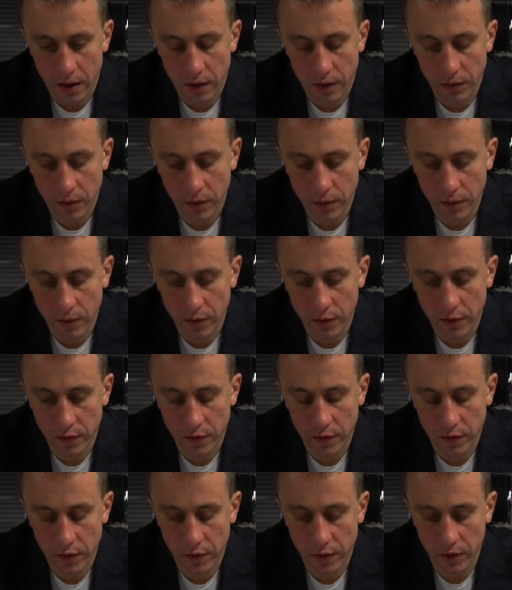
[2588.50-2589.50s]
Do
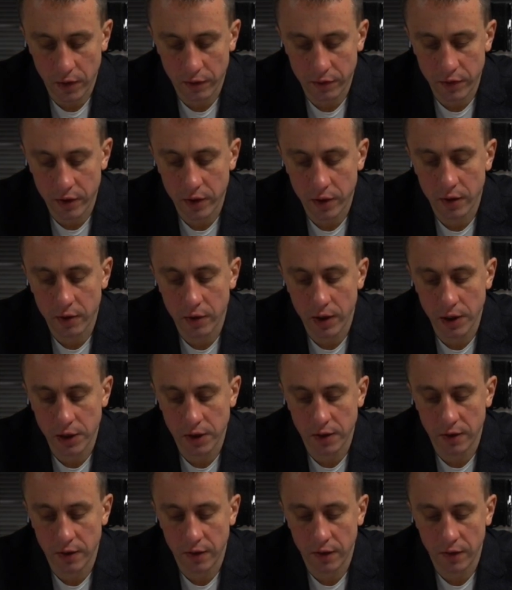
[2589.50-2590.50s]
sovereign
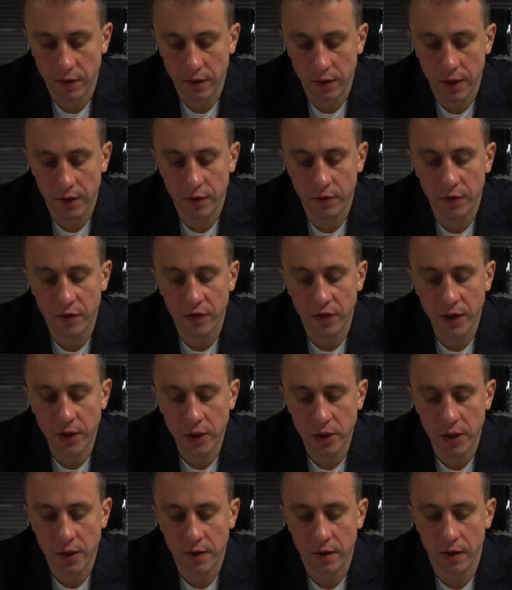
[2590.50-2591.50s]
Russian internet
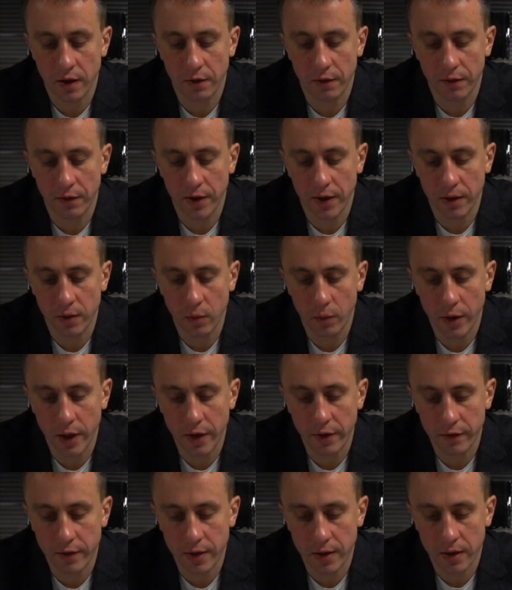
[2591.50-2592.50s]
restrictions affect
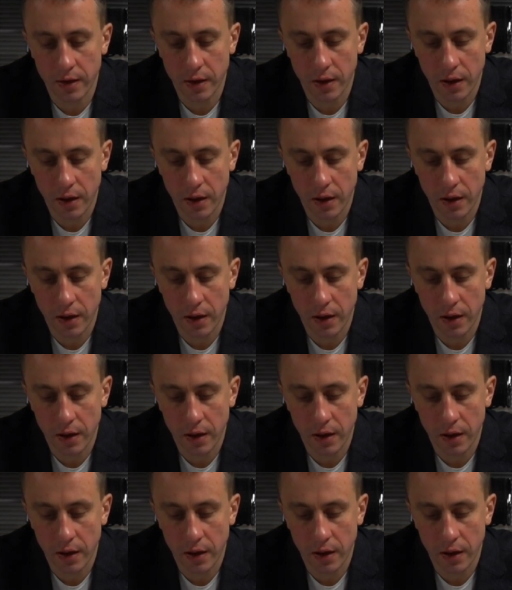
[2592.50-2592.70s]
Waves?